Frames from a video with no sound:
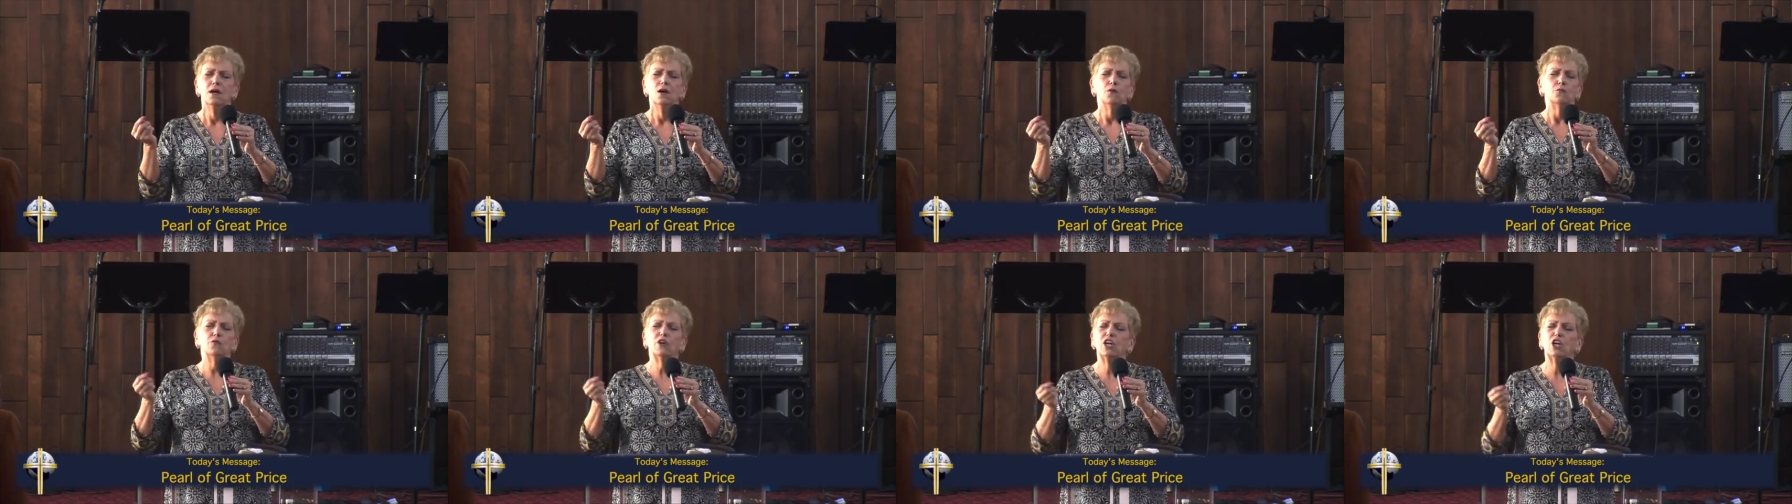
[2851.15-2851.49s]

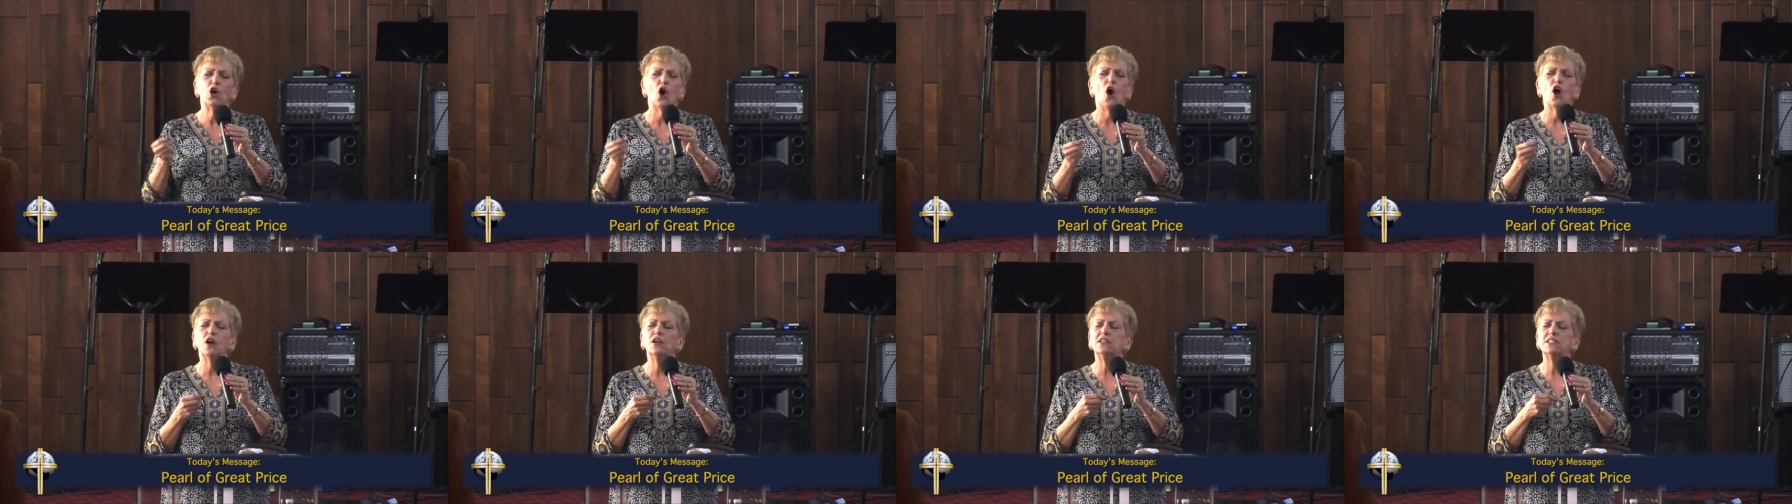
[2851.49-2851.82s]

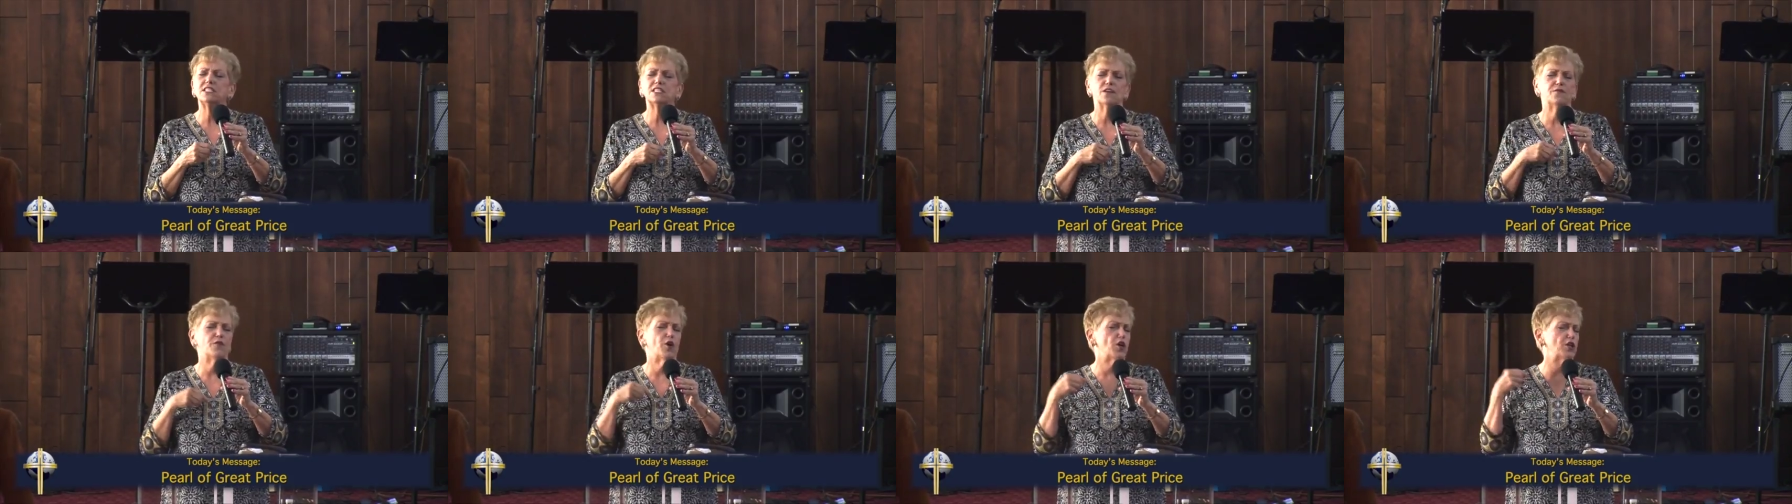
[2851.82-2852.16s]

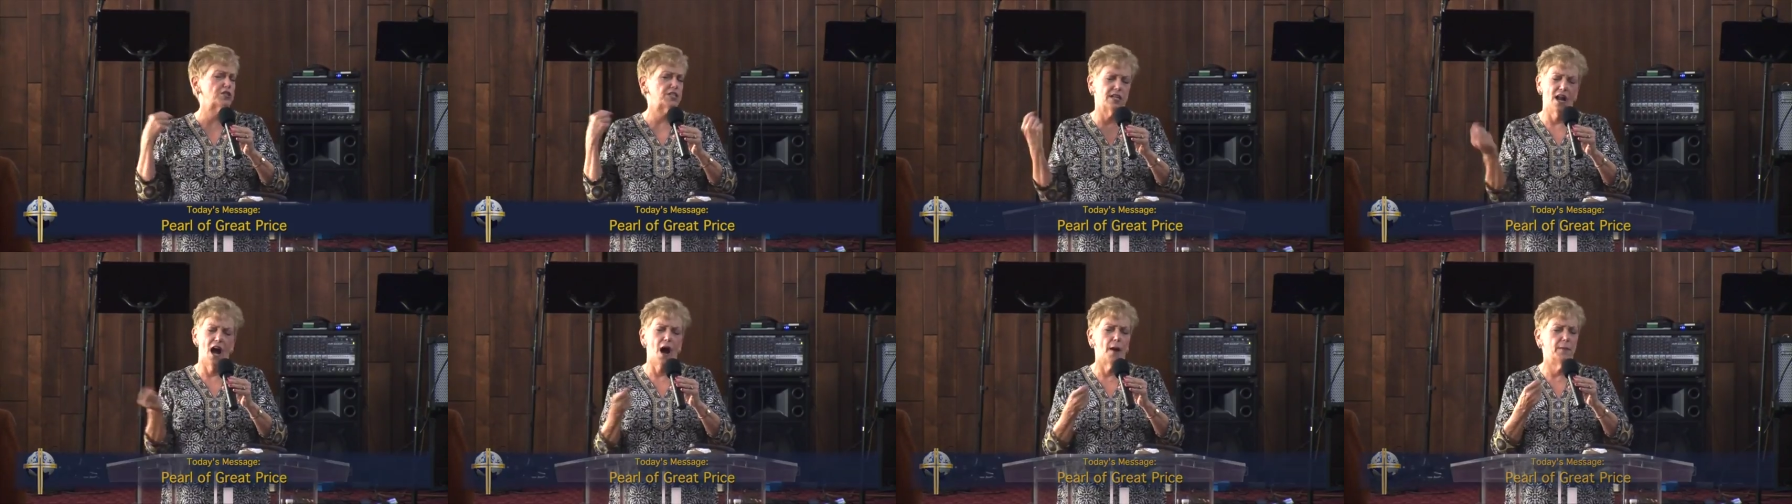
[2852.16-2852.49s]
regardless of our
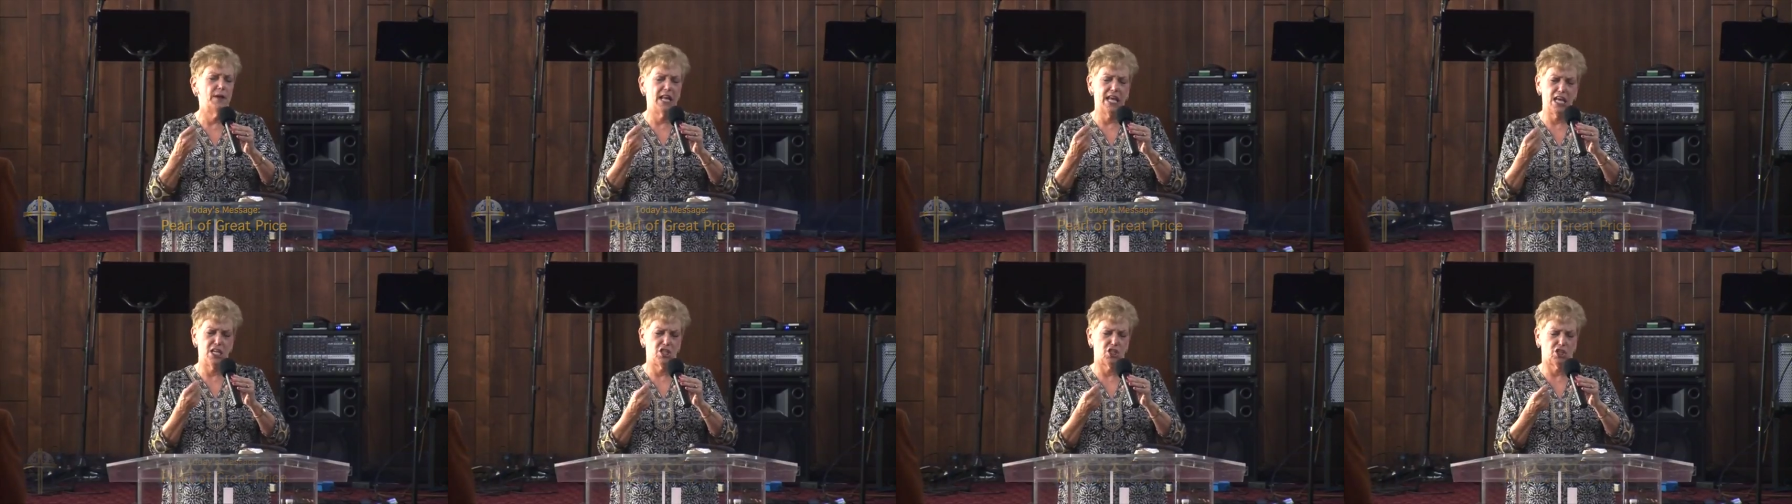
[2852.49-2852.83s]

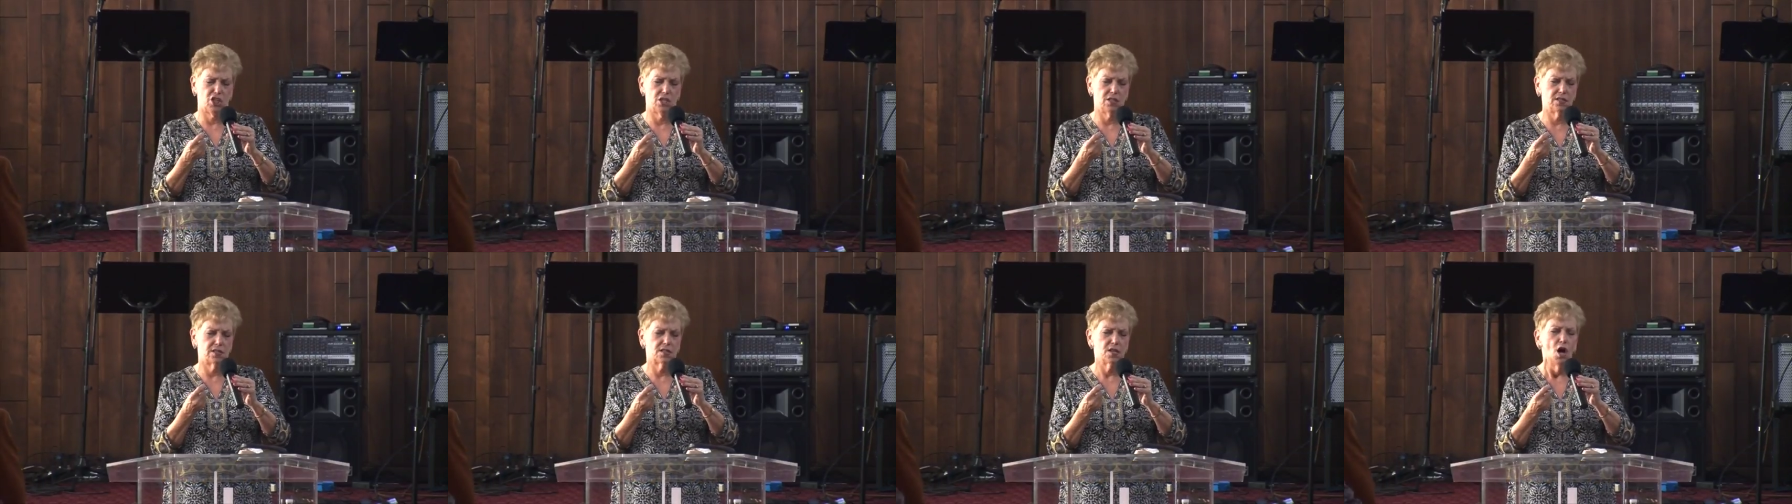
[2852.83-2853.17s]

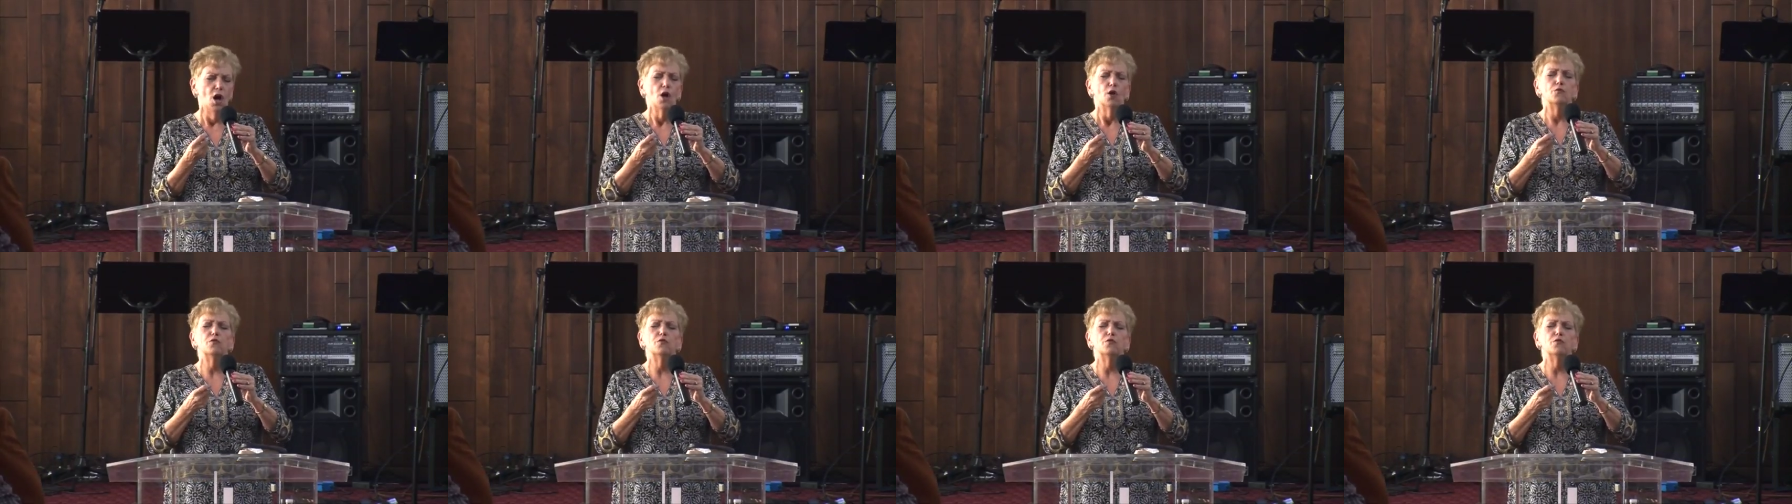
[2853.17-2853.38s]
denominations,